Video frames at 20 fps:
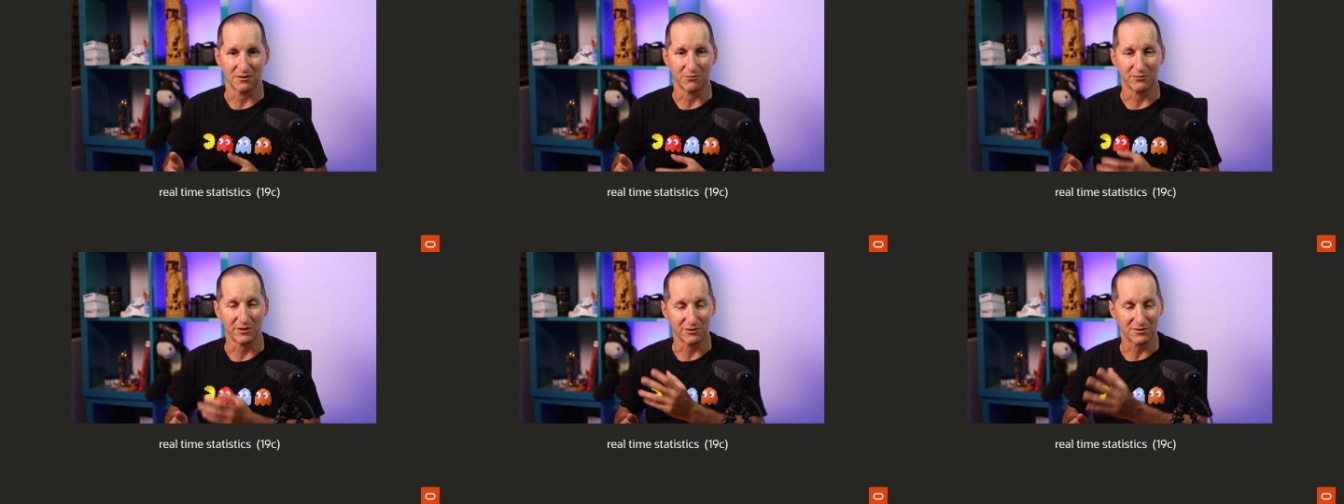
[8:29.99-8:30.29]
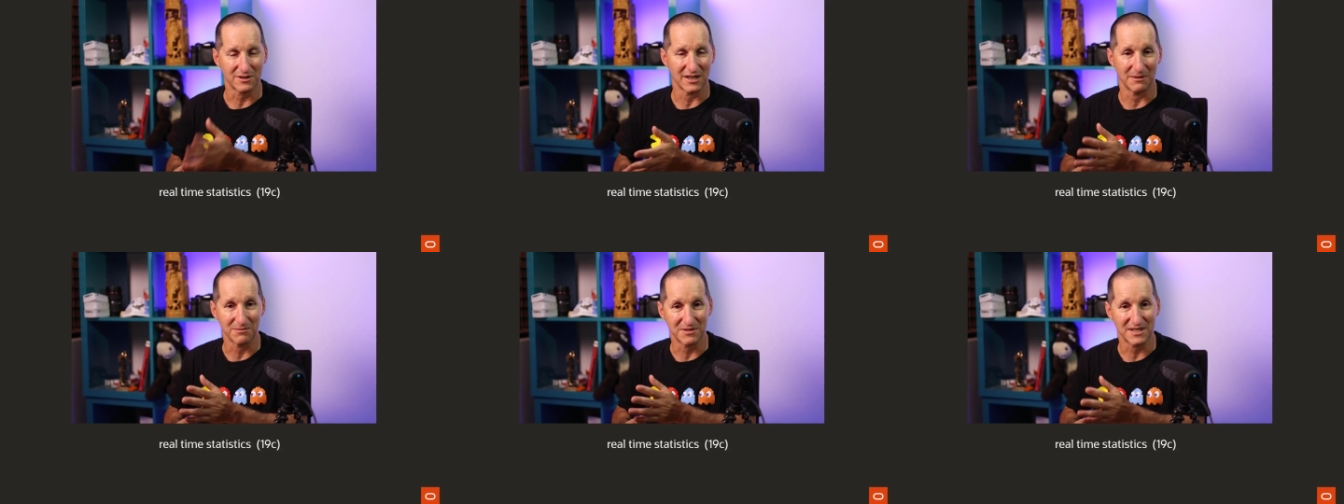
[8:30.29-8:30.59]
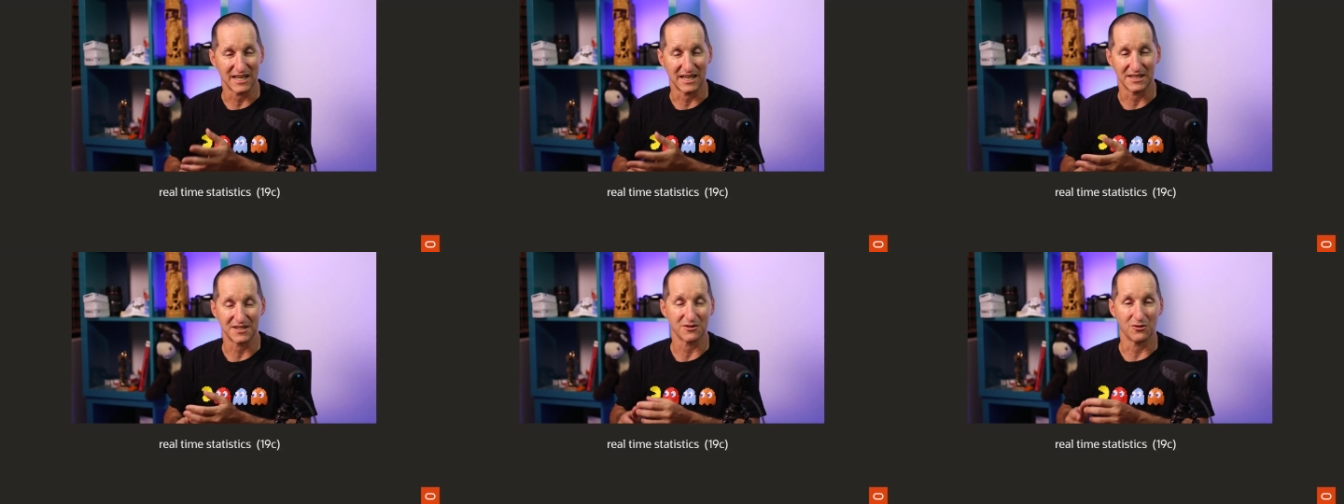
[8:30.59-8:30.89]
Real time
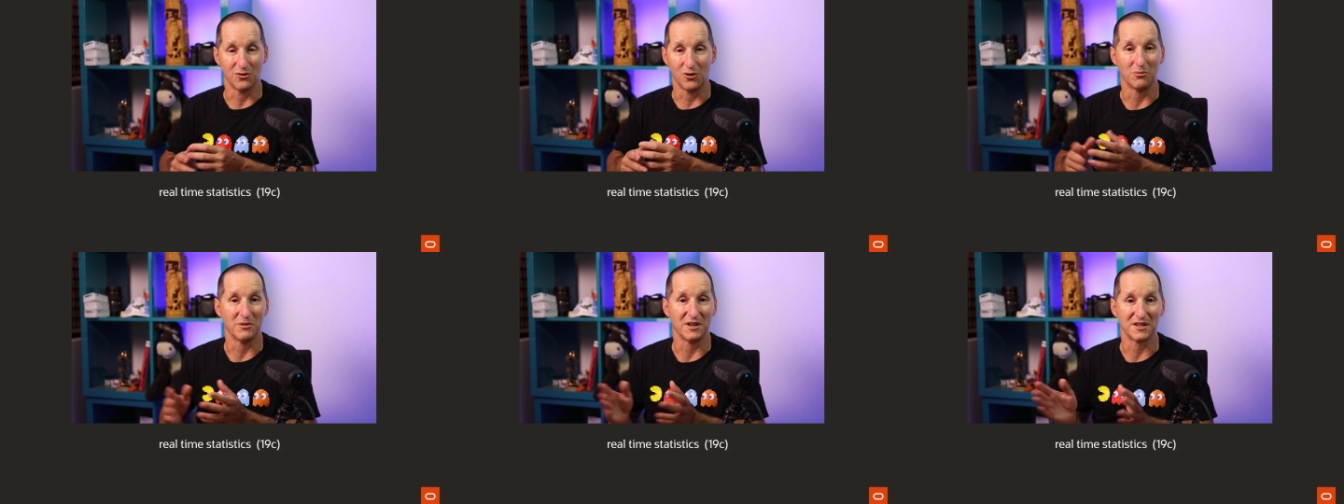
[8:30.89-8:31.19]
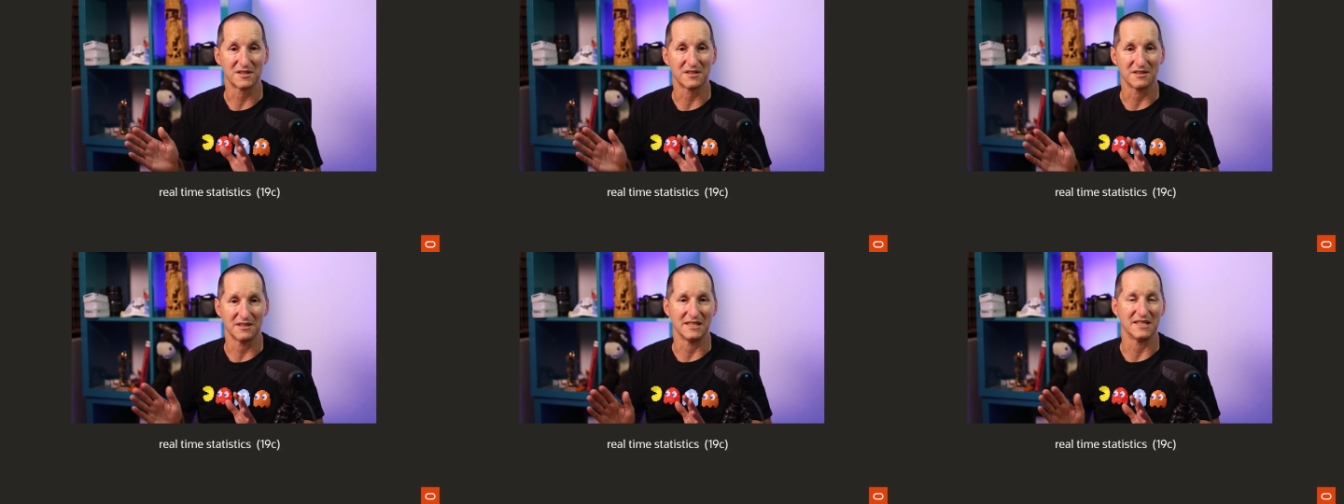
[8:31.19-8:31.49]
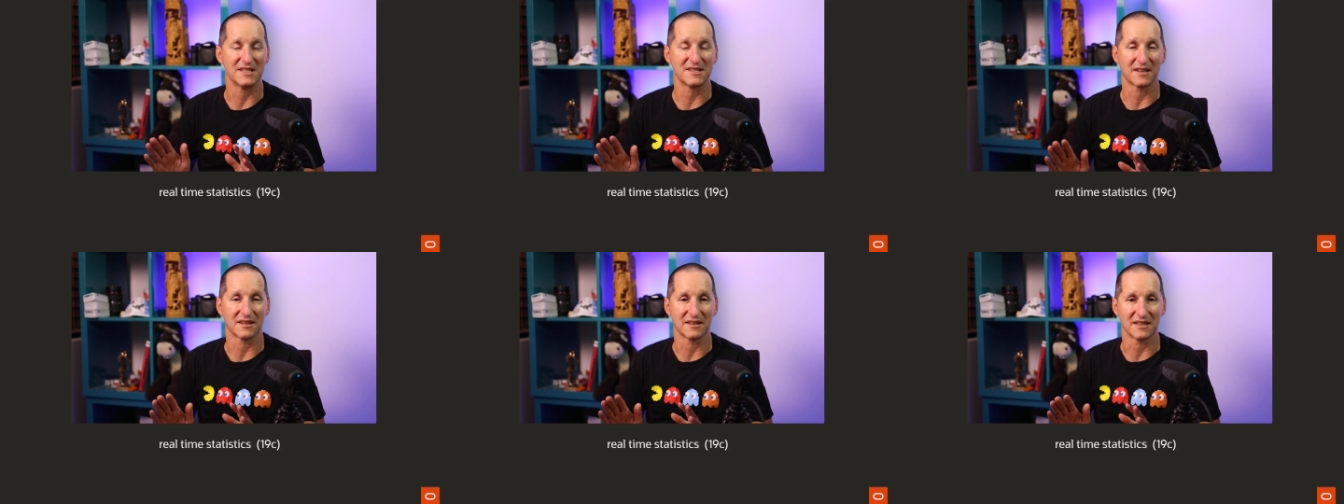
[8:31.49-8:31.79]
stats almost
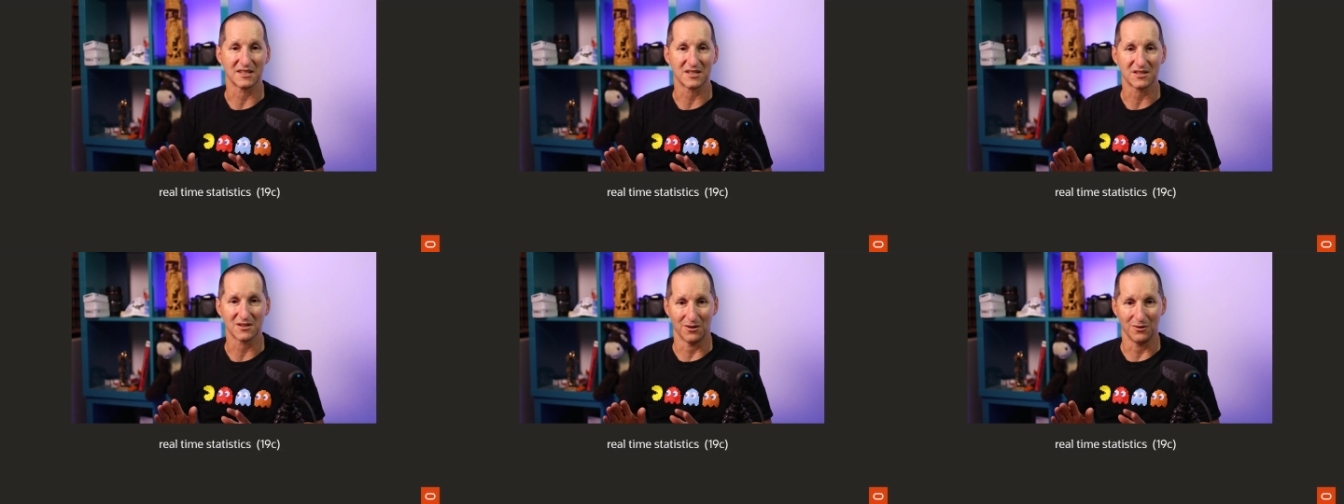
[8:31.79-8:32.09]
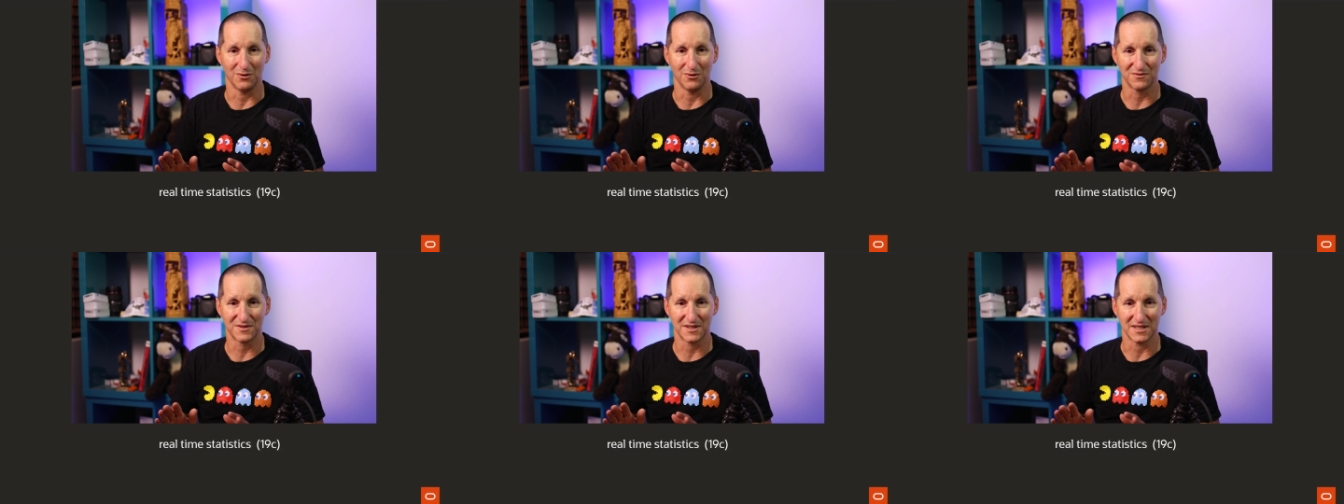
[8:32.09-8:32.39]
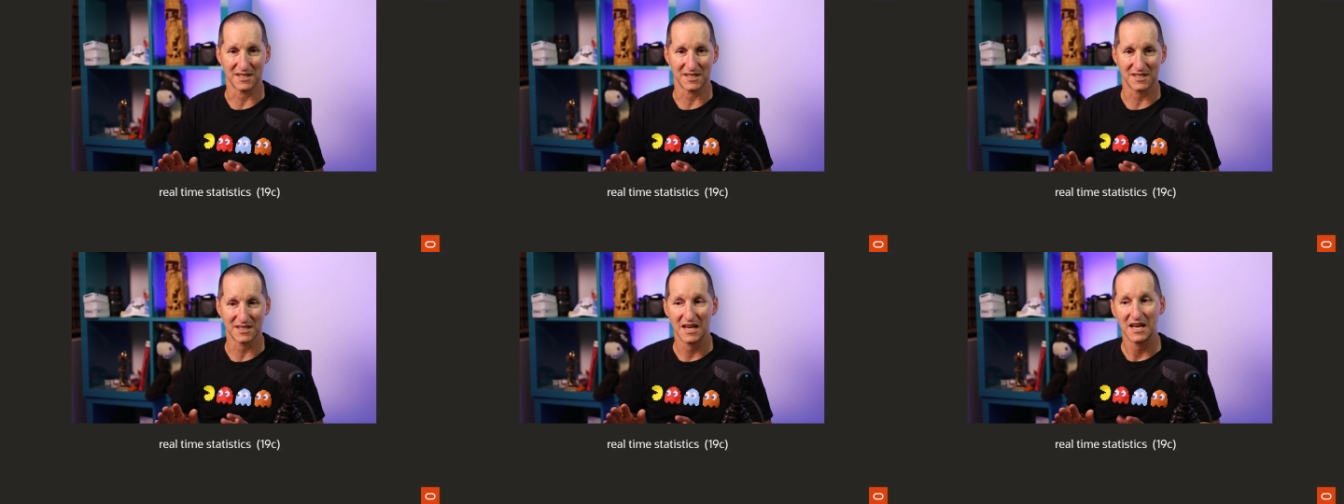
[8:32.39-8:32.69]
instantly solves
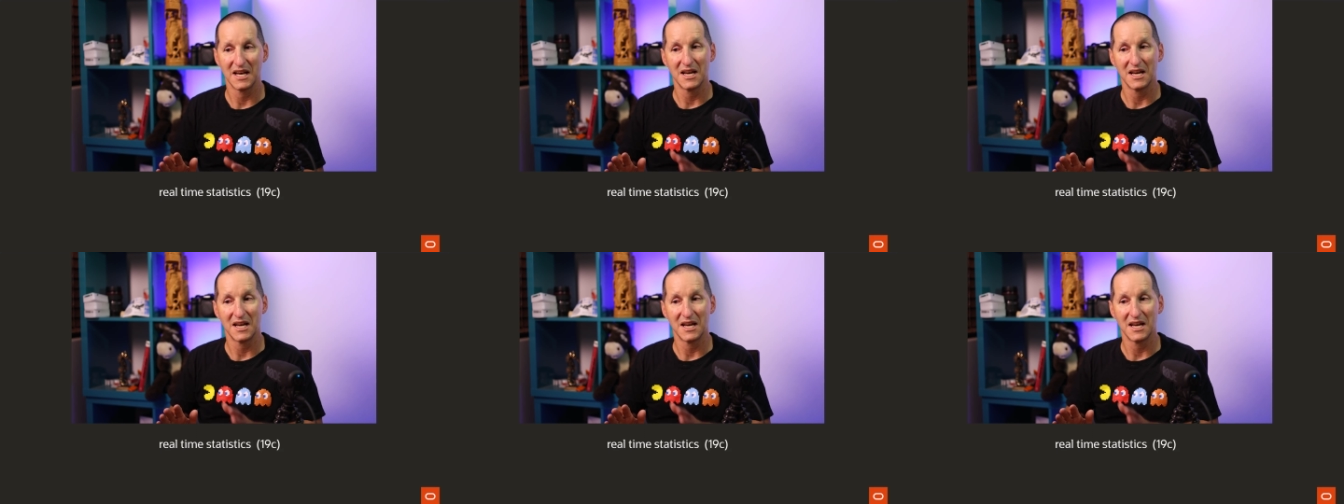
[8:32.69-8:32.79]
this